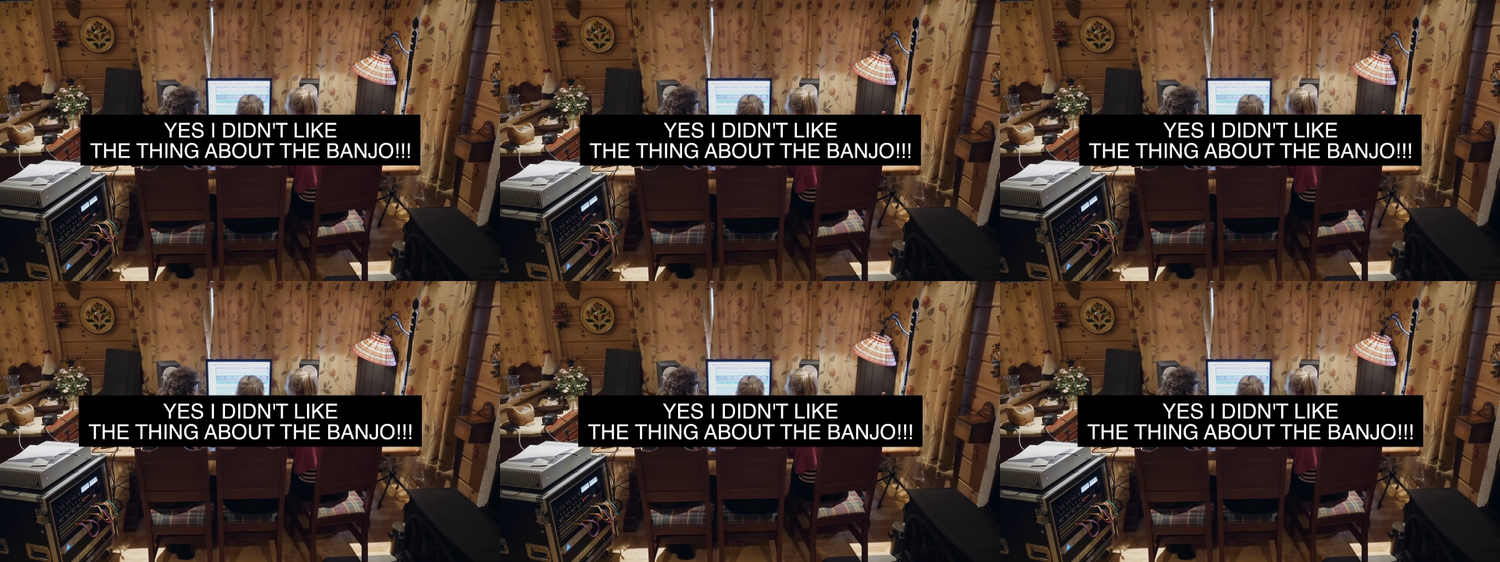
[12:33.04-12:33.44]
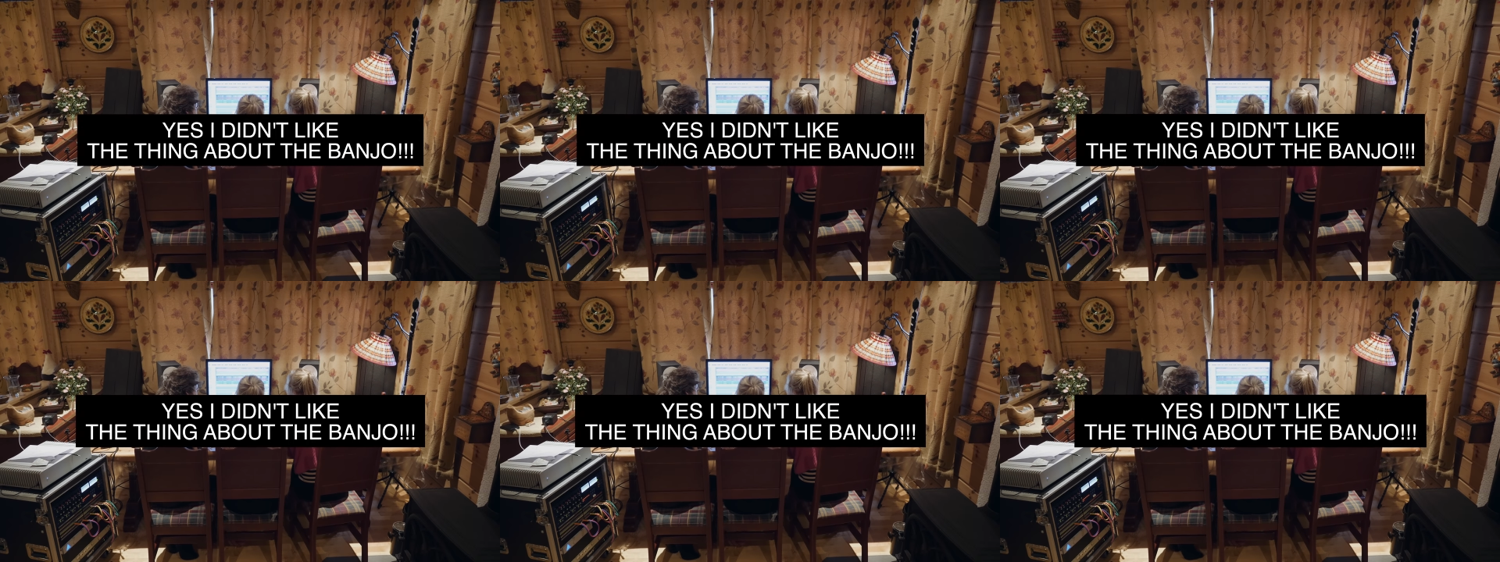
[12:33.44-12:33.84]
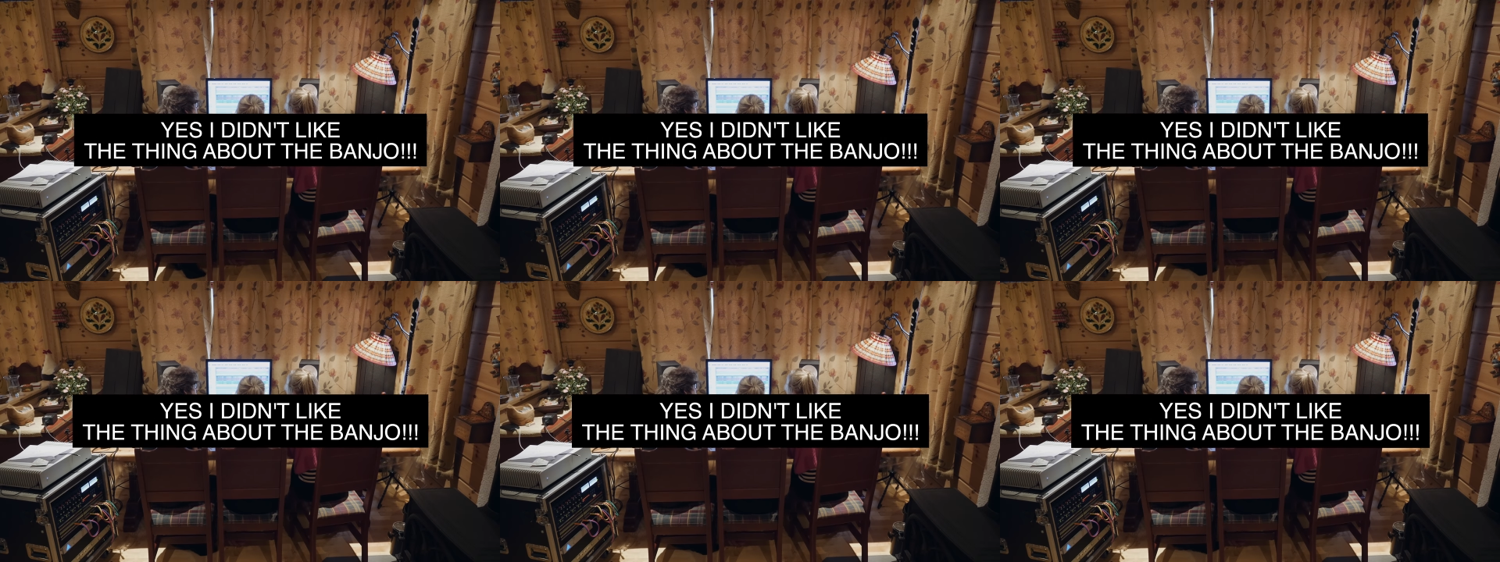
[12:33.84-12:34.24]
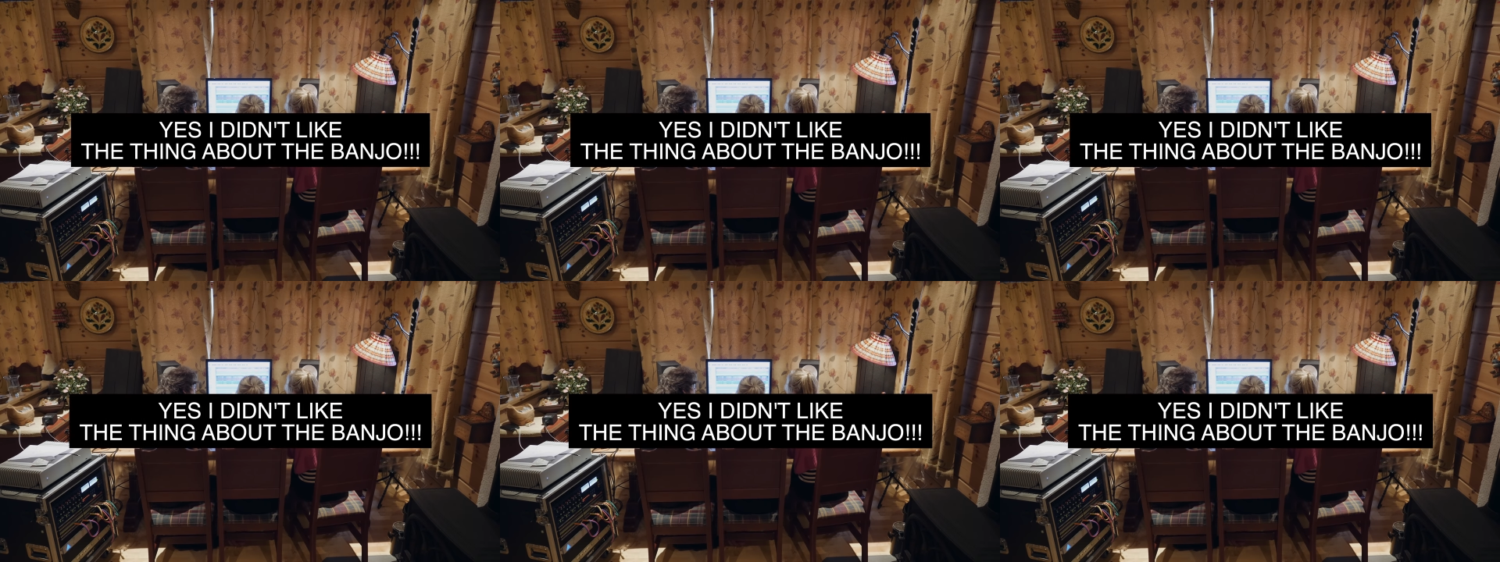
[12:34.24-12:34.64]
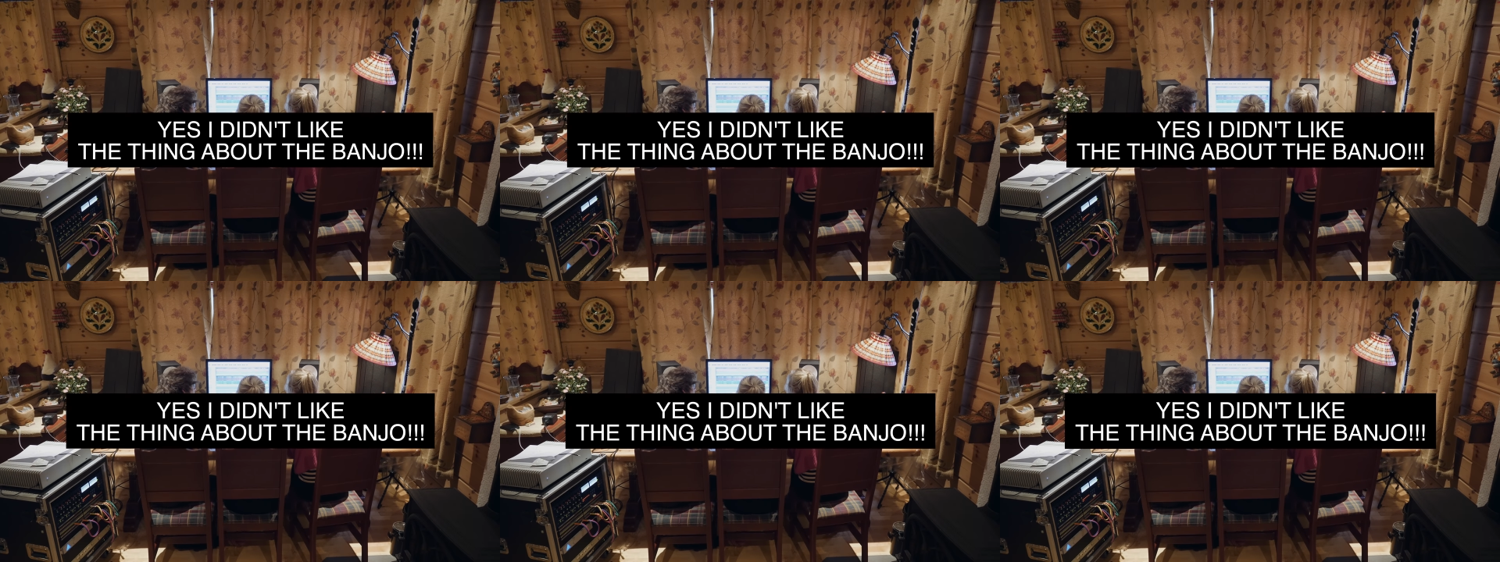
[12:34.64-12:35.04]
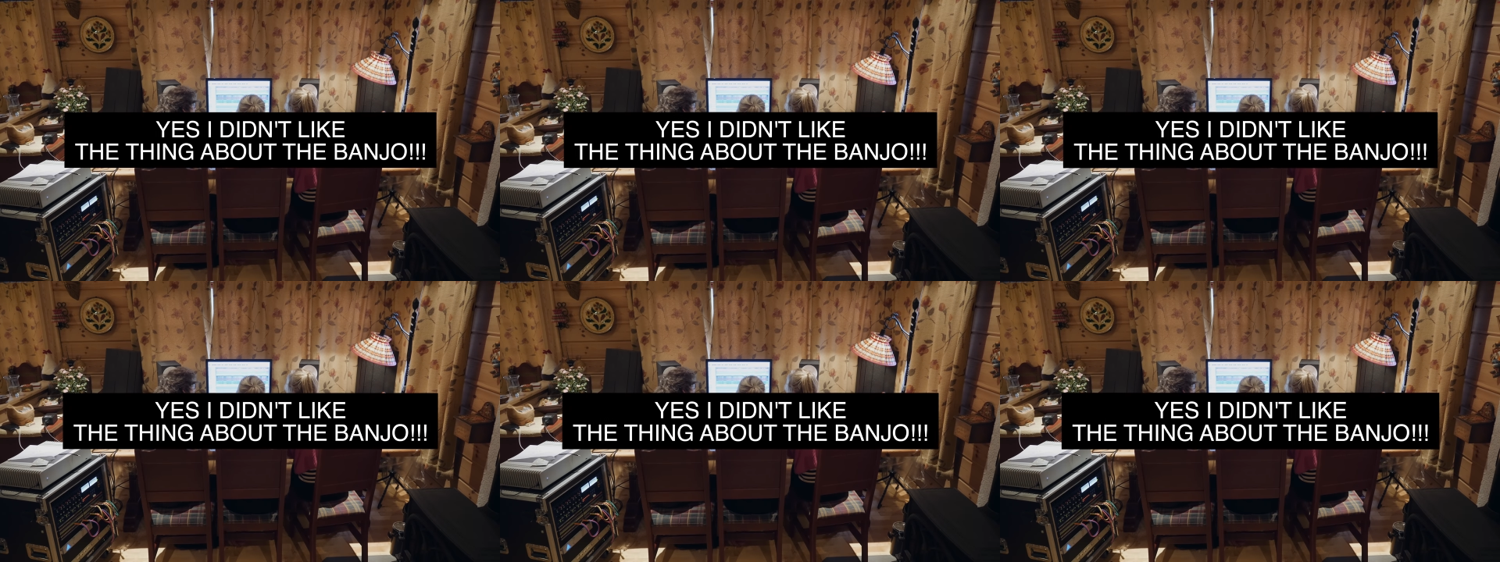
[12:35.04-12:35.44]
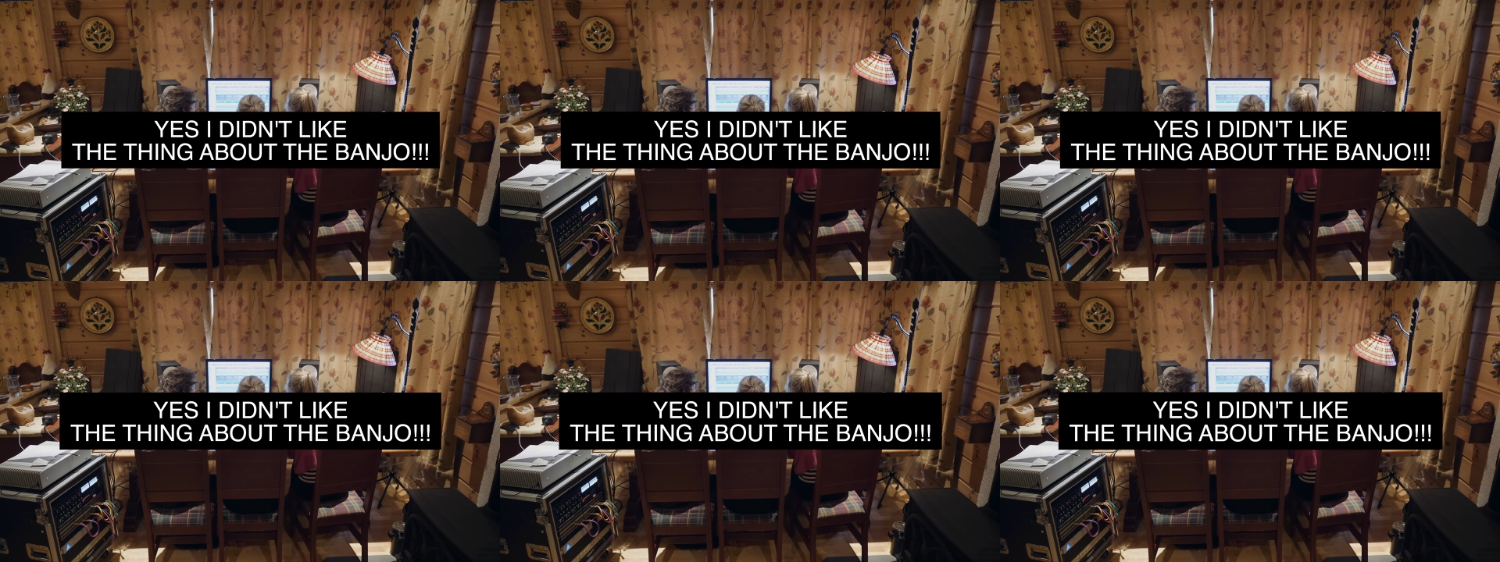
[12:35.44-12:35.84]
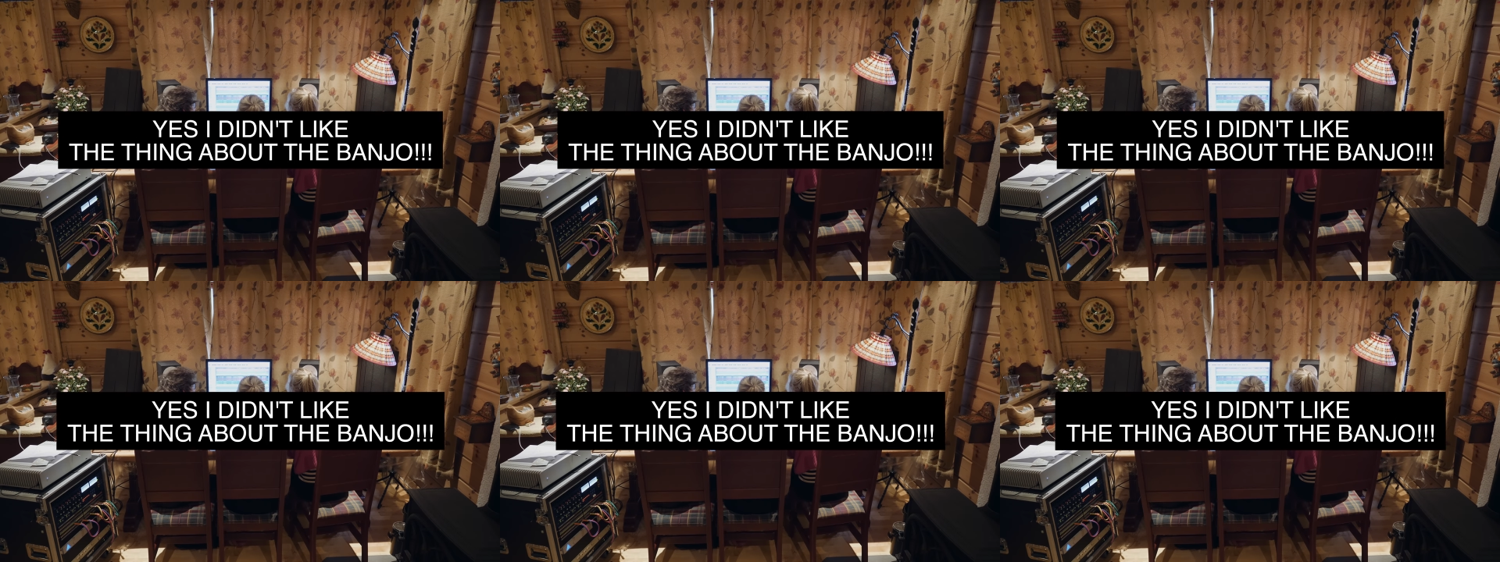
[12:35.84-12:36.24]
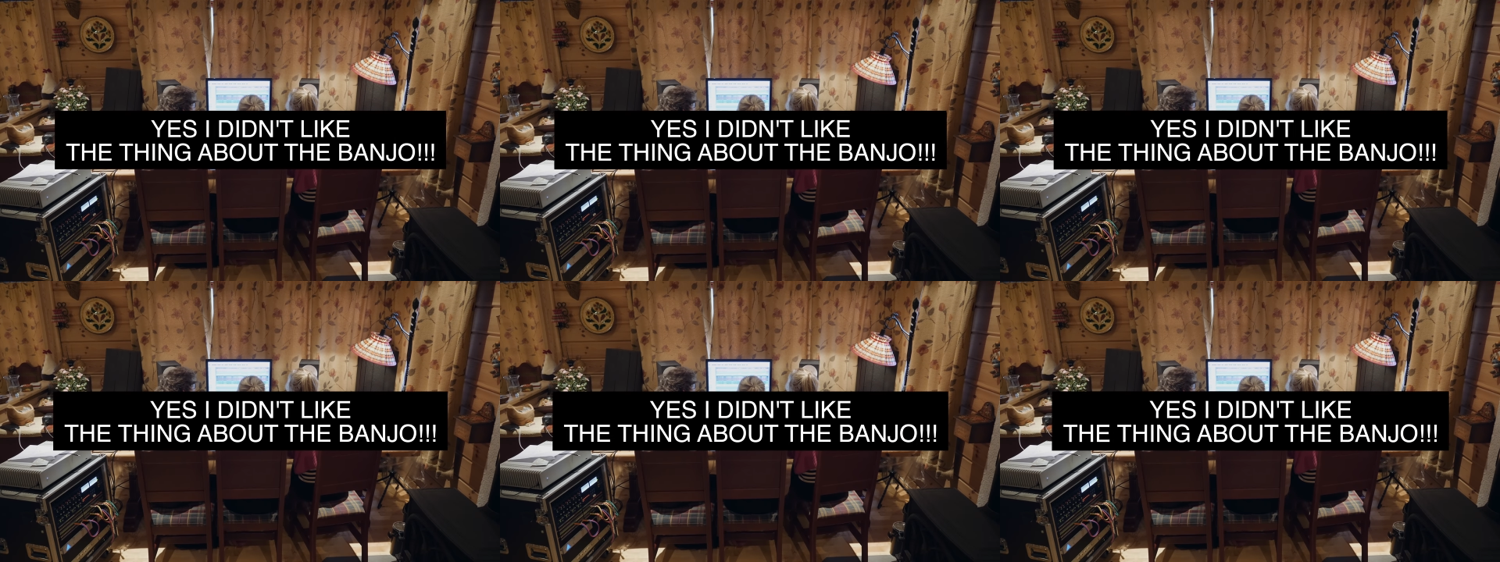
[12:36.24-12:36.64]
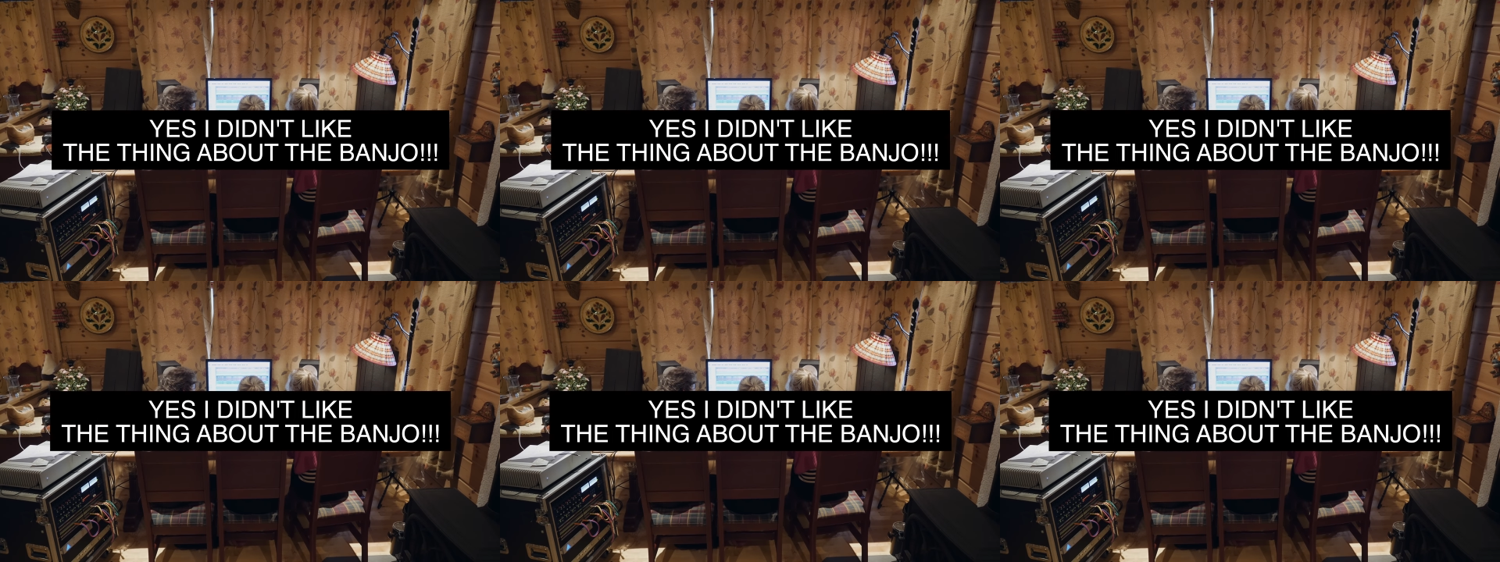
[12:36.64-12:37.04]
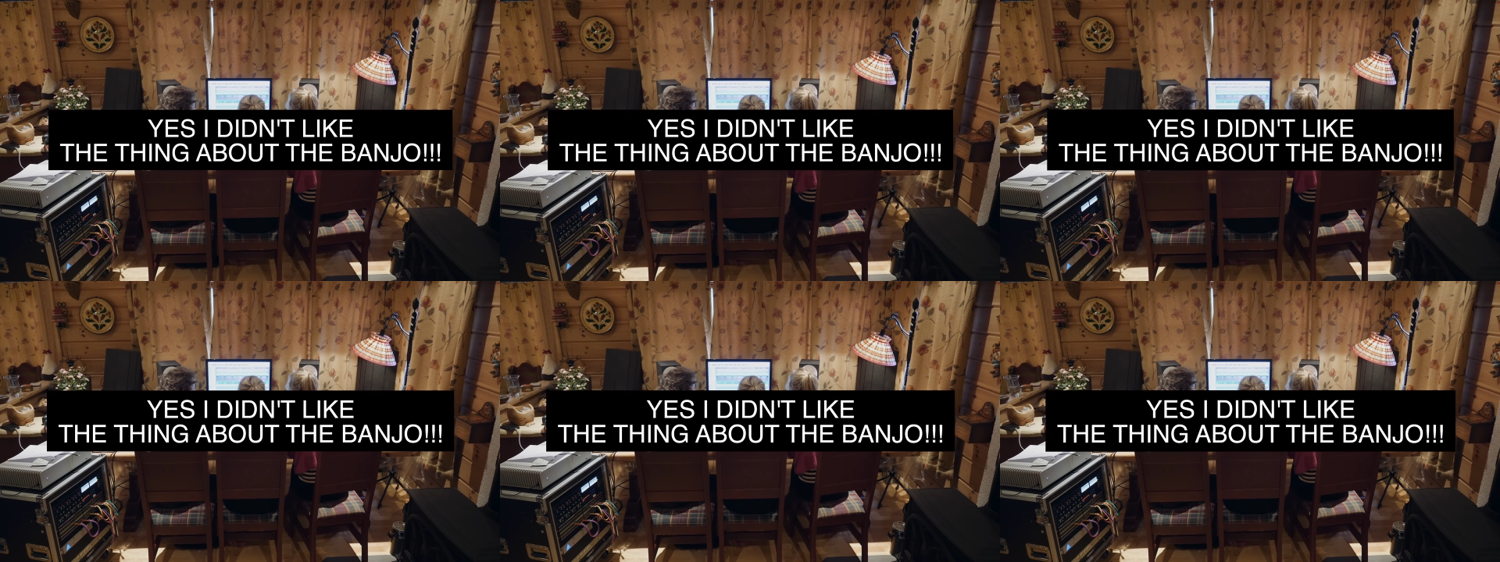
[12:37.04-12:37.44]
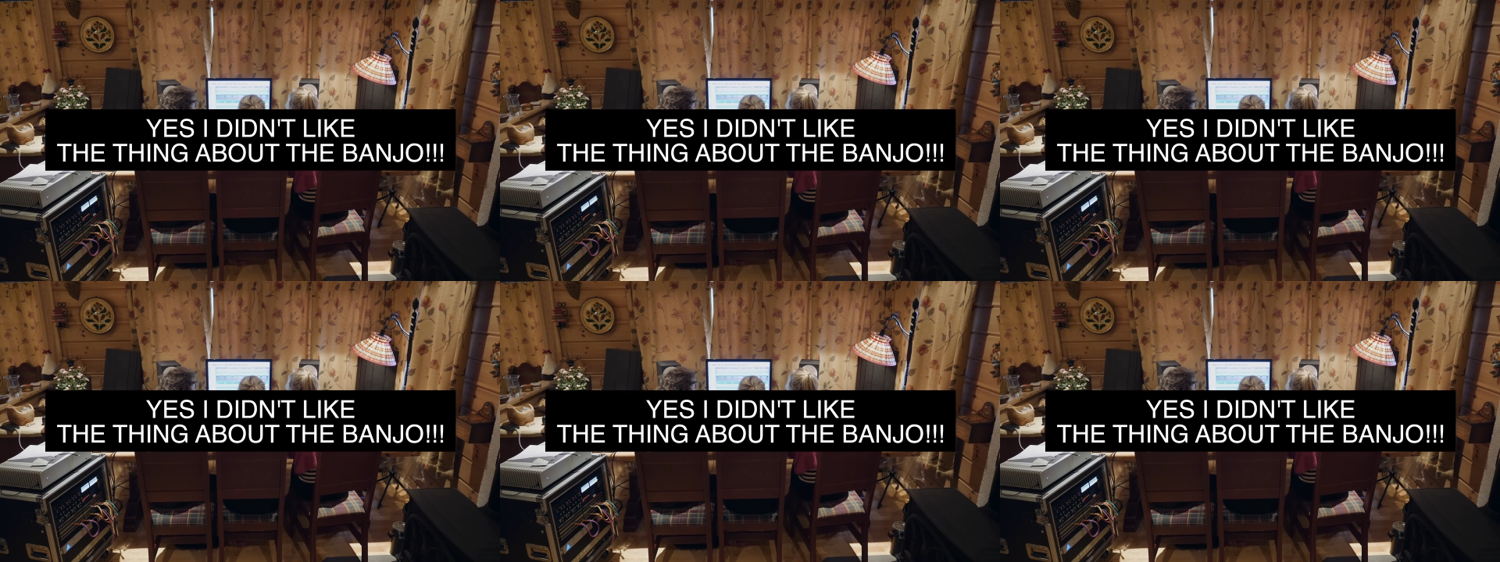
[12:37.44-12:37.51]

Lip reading: (no speaker visible)